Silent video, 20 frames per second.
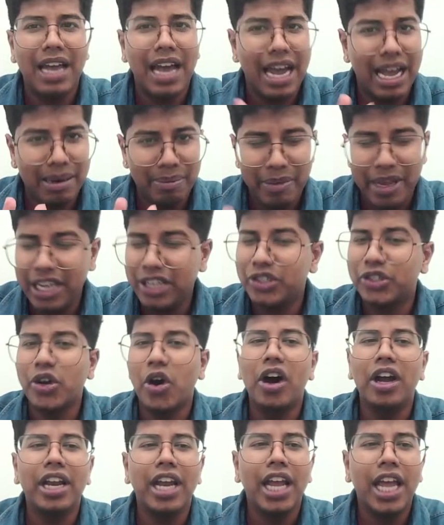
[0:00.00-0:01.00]
I'll make
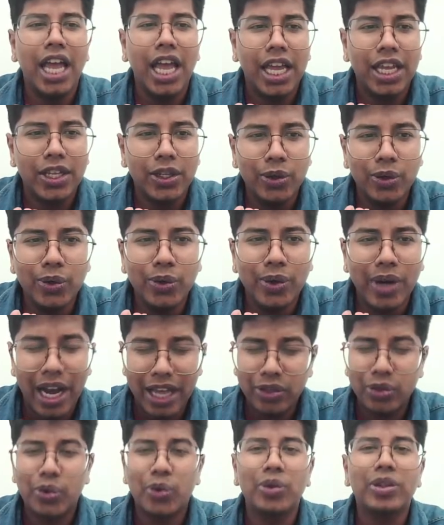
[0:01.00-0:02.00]
sure you
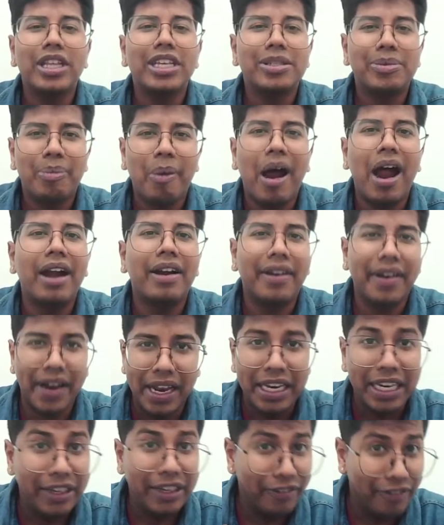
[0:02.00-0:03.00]
run through this part
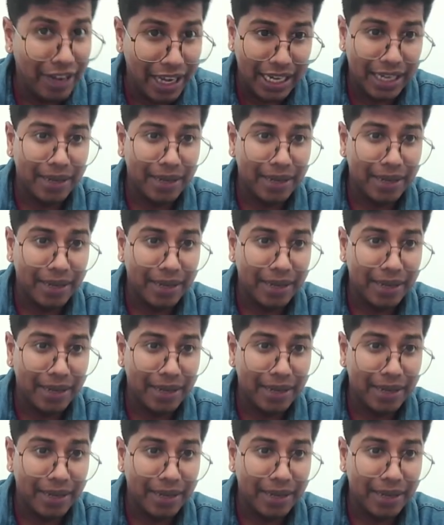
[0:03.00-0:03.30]
really well.